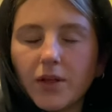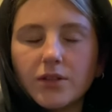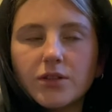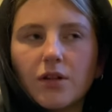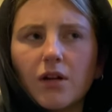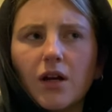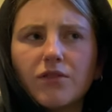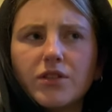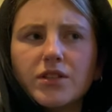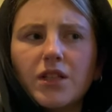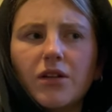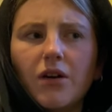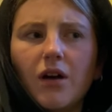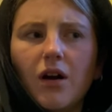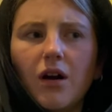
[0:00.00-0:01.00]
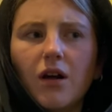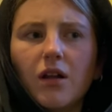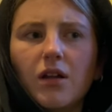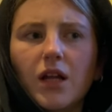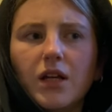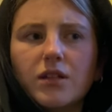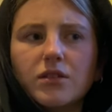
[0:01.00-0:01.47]
Sorry, I've just said
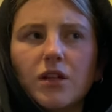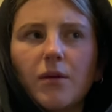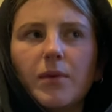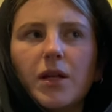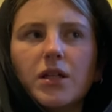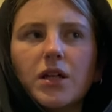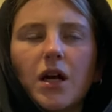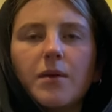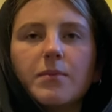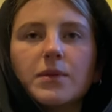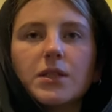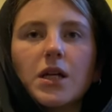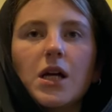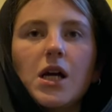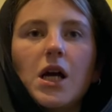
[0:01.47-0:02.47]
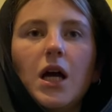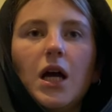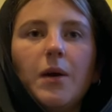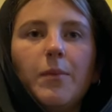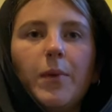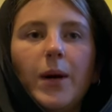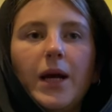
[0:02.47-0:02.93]
like so many times.
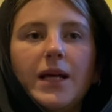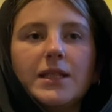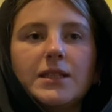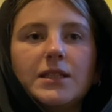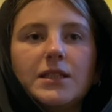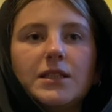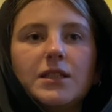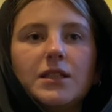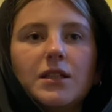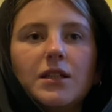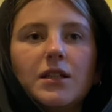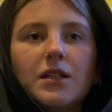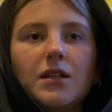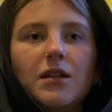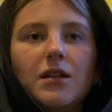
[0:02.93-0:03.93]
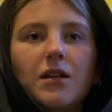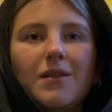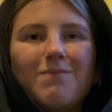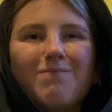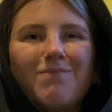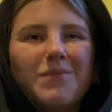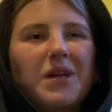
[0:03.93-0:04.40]
But it's,
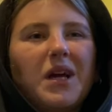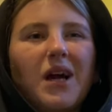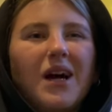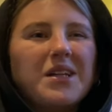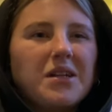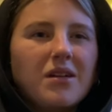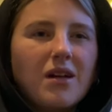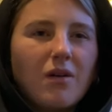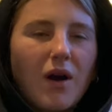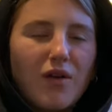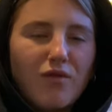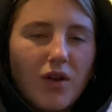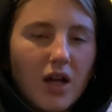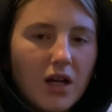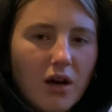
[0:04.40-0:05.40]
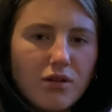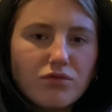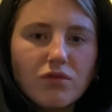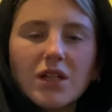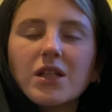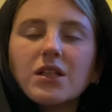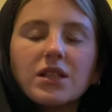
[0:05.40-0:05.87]
yeah, I don't know. I felt like I was
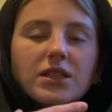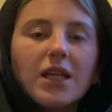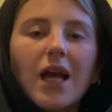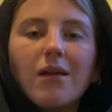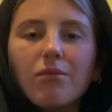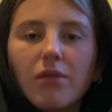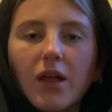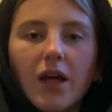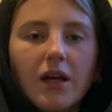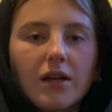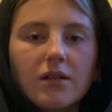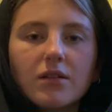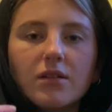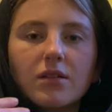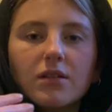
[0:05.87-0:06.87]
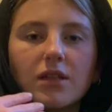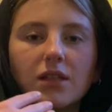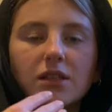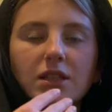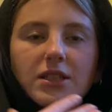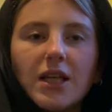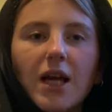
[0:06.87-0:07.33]
reading the same thing, like
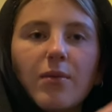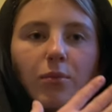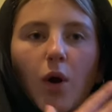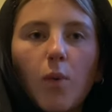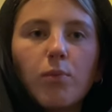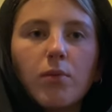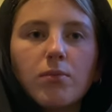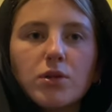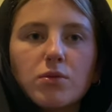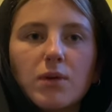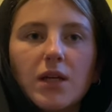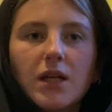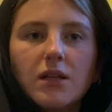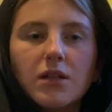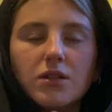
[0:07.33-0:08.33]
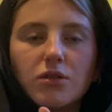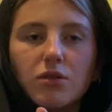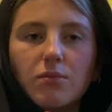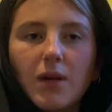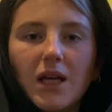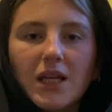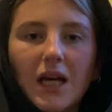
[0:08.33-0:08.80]
the same problem between the
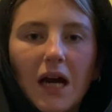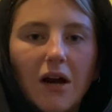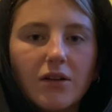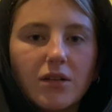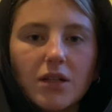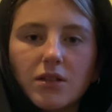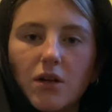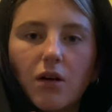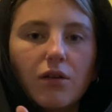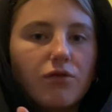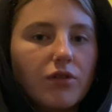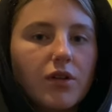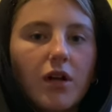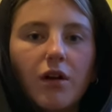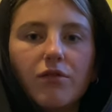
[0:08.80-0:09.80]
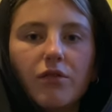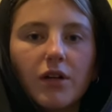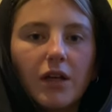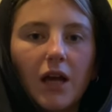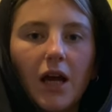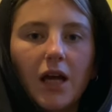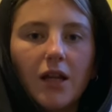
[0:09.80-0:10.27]
two main characters over and over
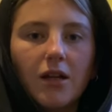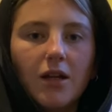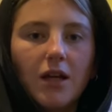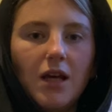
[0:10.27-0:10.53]
again.